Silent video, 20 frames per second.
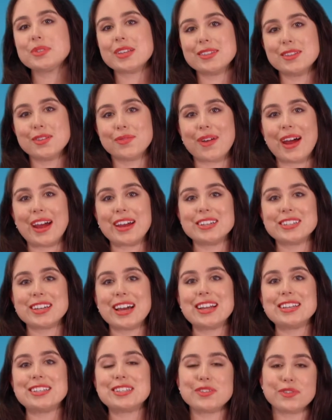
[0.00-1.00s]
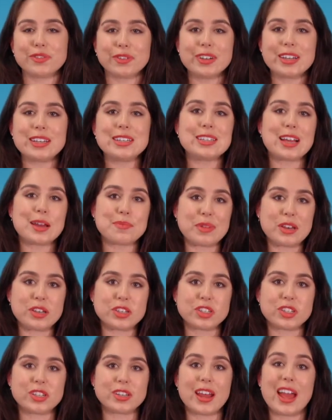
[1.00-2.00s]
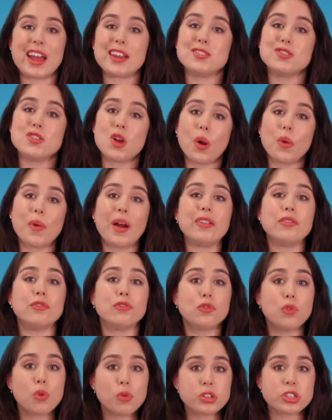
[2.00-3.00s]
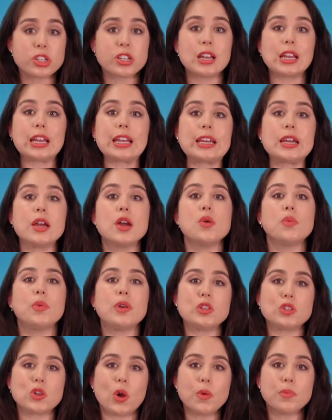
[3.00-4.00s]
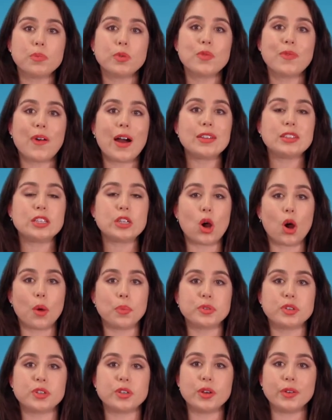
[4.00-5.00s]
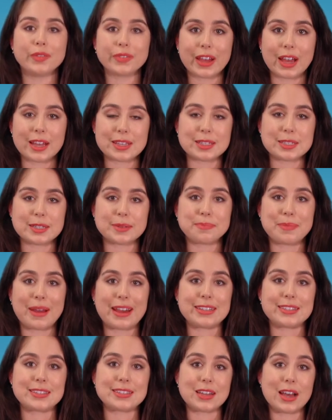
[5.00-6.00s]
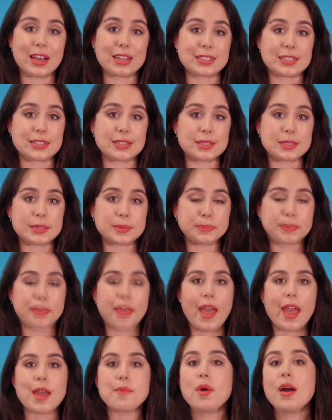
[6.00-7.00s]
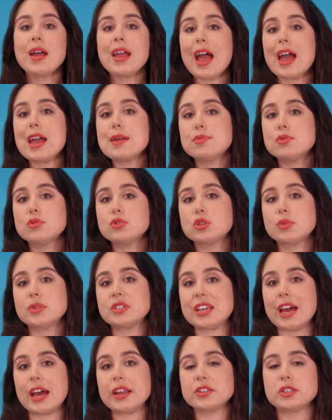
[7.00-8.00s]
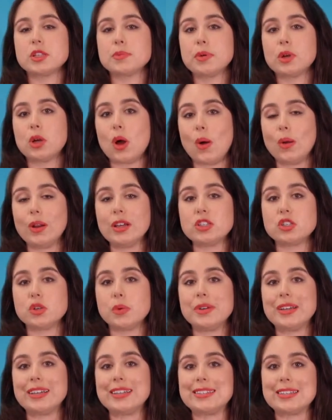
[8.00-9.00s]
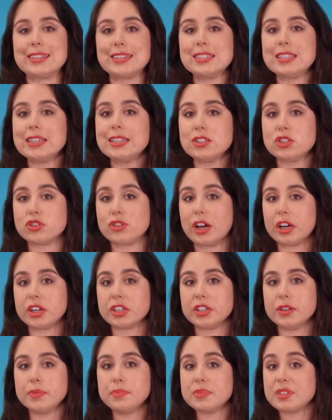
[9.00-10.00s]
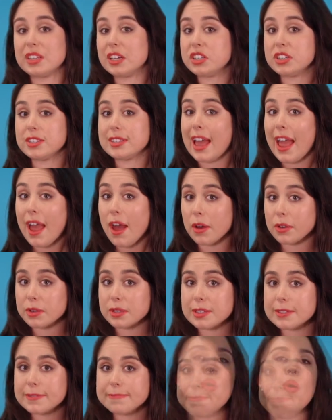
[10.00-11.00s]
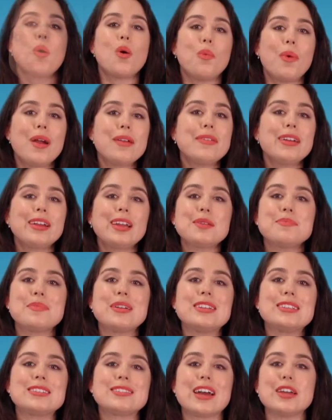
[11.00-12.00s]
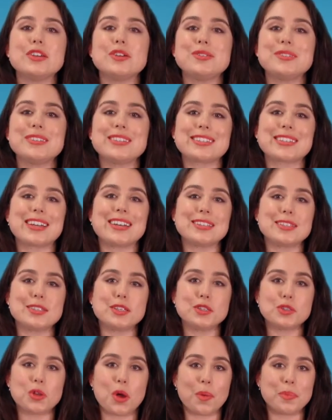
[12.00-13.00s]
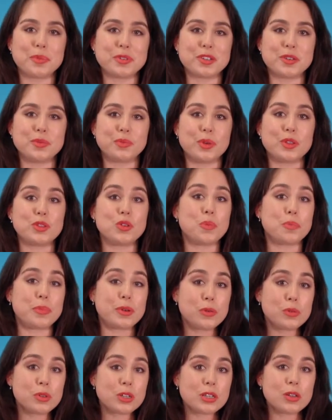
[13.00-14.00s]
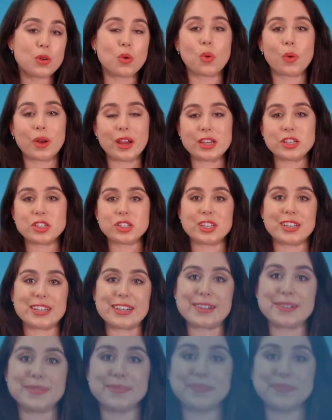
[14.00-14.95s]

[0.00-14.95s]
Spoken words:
in the range are different in dimension, and no, unfortunately, we don't provide the option of custom-made sizes. Am I able to attach the pergola to an existing structure, such as a house? We recommend that you discuss this option with your builder or engineer.